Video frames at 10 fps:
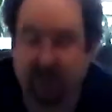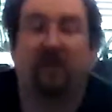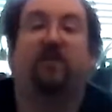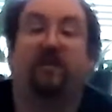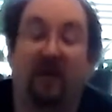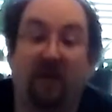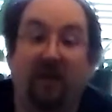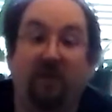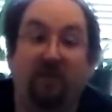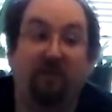Can you tell
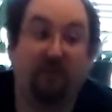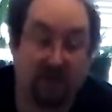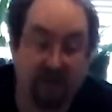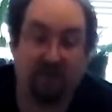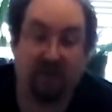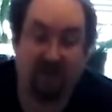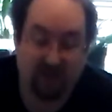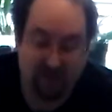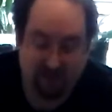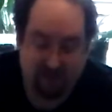I don't know much about the
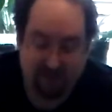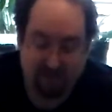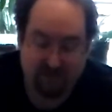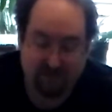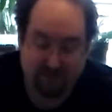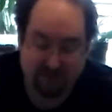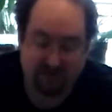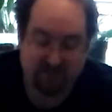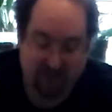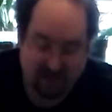game, but I'm
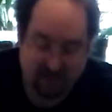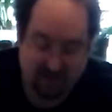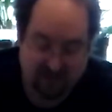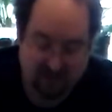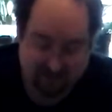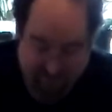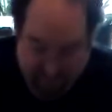enthused by the game.